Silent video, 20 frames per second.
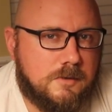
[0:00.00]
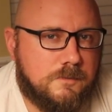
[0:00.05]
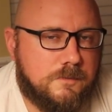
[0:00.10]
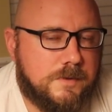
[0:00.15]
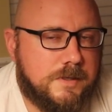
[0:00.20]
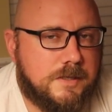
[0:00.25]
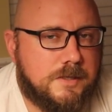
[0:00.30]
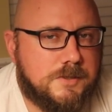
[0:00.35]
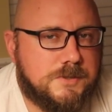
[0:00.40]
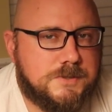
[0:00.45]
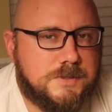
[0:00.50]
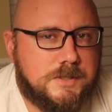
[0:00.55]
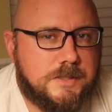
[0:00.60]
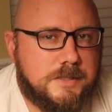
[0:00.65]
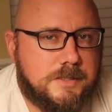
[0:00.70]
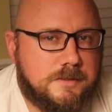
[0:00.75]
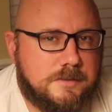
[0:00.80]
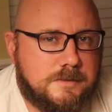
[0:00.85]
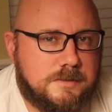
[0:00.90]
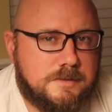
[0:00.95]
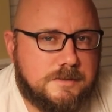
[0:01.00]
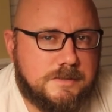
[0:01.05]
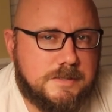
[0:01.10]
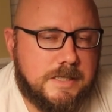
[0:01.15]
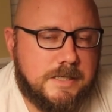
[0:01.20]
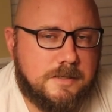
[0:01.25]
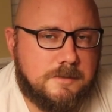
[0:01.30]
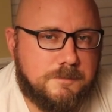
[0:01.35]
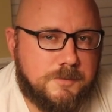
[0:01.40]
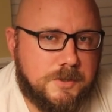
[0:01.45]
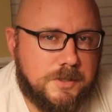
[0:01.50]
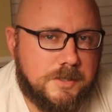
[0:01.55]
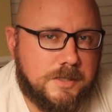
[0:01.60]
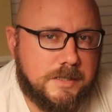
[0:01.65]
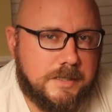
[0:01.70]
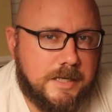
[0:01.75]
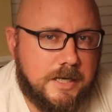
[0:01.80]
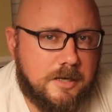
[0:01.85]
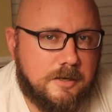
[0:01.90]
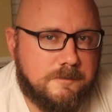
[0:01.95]
We usually take pretty
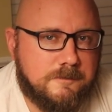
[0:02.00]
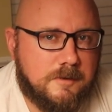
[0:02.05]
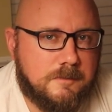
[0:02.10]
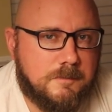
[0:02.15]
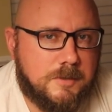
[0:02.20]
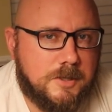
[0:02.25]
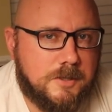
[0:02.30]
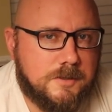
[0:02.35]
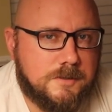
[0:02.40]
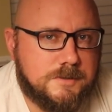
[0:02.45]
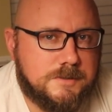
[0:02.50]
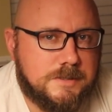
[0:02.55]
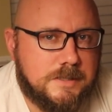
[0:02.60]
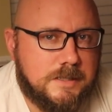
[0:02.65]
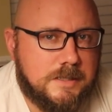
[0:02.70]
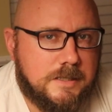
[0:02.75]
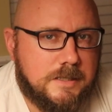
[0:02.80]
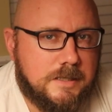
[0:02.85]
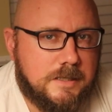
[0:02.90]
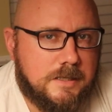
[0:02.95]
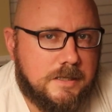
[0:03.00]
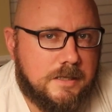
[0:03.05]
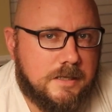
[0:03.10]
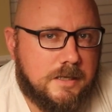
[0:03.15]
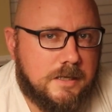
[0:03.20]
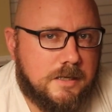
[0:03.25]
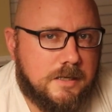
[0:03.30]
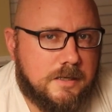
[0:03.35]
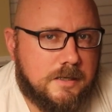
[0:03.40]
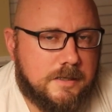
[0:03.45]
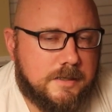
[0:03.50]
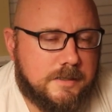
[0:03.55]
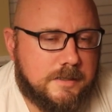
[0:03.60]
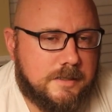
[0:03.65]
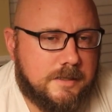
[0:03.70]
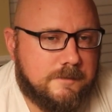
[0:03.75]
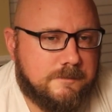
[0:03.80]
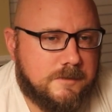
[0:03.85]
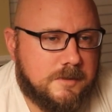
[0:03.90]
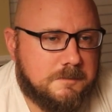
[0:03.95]
good care of our birds
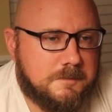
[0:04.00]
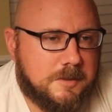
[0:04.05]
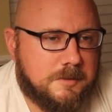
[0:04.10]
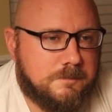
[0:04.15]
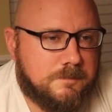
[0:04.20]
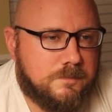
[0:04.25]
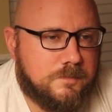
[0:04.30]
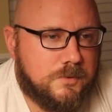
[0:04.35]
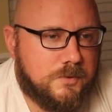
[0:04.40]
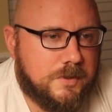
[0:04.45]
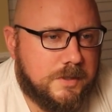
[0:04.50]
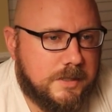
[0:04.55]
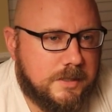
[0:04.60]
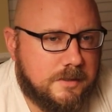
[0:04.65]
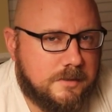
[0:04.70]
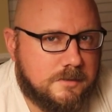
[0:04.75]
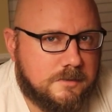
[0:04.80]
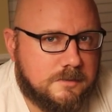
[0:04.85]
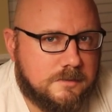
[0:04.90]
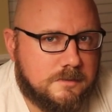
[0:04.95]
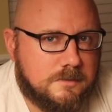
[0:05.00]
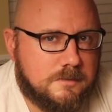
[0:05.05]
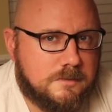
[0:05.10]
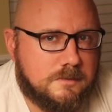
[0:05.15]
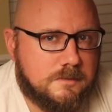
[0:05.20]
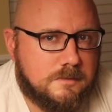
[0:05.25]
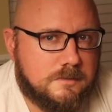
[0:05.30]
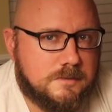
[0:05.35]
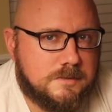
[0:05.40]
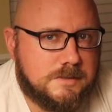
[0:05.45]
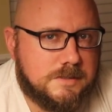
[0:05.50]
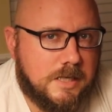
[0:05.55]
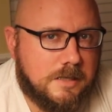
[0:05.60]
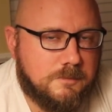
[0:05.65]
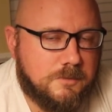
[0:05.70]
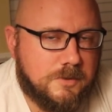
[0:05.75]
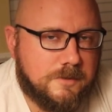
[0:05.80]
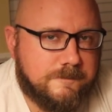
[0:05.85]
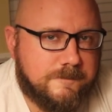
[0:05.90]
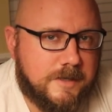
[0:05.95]
and give them a pretty
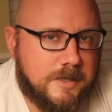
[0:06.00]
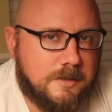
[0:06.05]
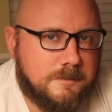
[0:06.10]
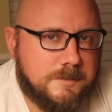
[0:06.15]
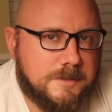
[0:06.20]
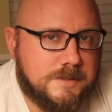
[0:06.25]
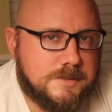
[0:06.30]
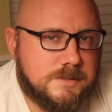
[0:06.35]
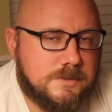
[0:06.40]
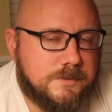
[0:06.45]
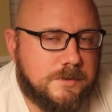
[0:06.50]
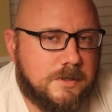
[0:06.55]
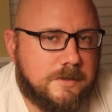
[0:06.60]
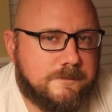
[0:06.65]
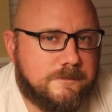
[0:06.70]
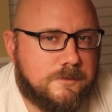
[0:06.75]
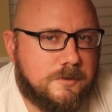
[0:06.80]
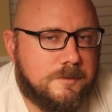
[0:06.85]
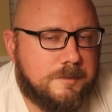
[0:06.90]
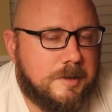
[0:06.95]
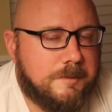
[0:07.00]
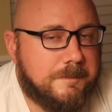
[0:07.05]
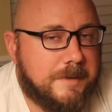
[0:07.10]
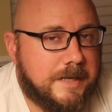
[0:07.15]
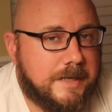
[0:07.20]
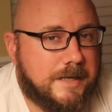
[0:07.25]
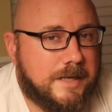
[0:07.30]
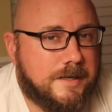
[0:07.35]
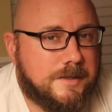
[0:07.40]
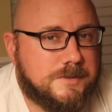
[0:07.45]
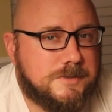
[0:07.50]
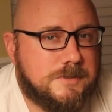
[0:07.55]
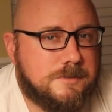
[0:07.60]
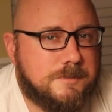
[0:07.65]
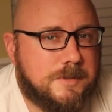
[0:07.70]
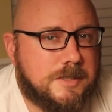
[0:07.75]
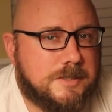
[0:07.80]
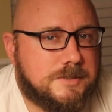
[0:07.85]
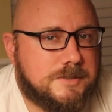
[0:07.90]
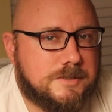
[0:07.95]
stable environment so we don't have to worry about medicated too
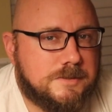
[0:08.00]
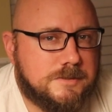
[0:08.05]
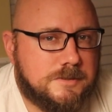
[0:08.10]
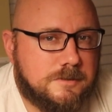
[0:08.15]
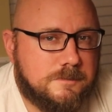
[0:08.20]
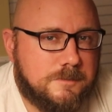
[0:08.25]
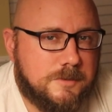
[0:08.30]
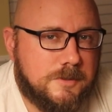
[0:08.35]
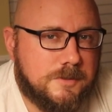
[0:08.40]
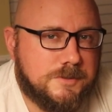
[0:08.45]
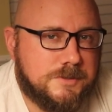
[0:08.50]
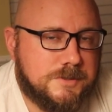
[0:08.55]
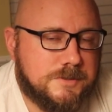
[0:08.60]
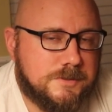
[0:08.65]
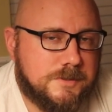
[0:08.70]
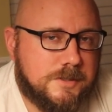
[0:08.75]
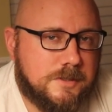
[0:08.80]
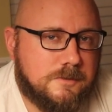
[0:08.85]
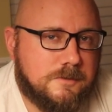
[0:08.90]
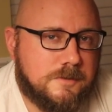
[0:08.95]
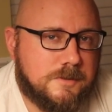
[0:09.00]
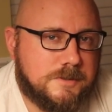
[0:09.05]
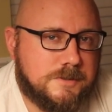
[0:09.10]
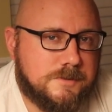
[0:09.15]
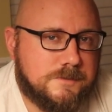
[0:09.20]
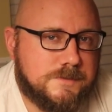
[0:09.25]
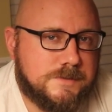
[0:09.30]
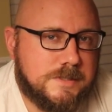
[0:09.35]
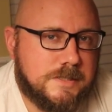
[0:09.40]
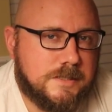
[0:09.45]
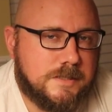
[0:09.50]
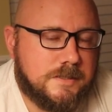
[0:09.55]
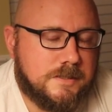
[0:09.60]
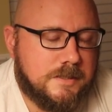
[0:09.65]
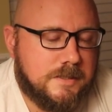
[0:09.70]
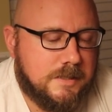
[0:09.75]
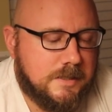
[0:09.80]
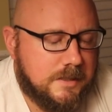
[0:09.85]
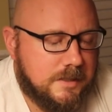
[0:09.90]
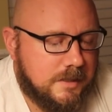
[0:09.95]
much because our birds usually don't look too
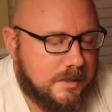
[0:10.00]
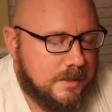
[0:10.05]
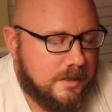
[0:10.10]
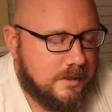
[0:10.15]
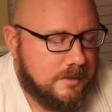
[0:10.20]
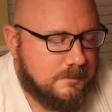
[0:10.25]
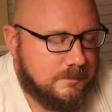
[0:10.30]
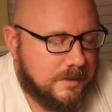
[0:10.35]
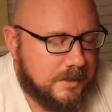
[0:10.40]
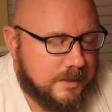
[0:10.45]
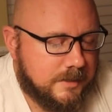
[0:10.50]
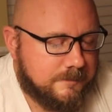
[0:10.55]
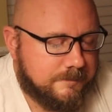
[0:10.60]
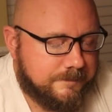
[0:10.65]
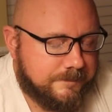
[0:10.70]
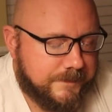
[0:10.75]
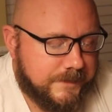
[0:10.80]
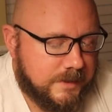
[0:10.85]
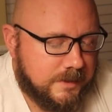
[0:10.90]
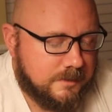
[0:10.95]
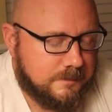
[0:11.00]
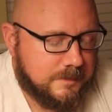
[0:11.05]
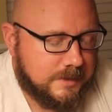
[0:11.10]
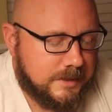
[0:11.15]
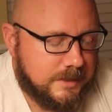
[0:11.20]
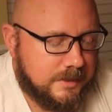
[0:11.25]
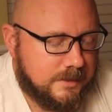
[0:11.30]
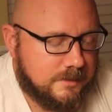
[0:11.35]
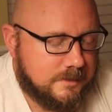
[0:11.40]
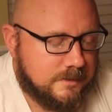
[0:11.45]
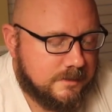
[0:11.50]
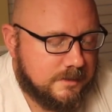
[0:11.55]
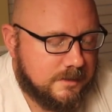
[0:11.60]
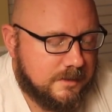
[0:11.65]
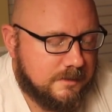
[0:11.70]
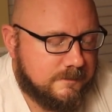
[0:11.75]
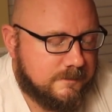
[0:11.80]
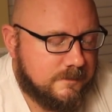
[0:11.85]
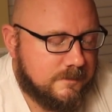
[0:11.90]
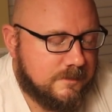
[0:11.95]
sick. But again,
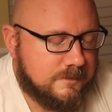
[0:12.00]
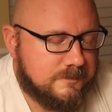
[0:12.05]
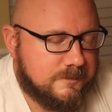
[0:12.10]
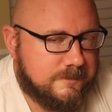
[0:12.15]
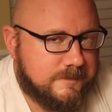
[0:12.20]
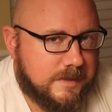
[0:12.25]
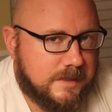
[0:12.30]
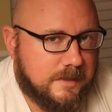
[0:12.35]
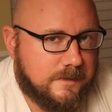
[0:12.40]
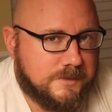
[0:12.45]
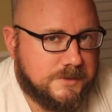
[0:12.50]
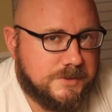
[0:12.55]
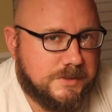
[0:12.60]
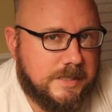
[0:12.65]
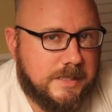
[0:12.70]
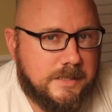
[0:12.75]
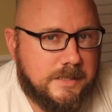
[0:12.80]
if you ever find out that you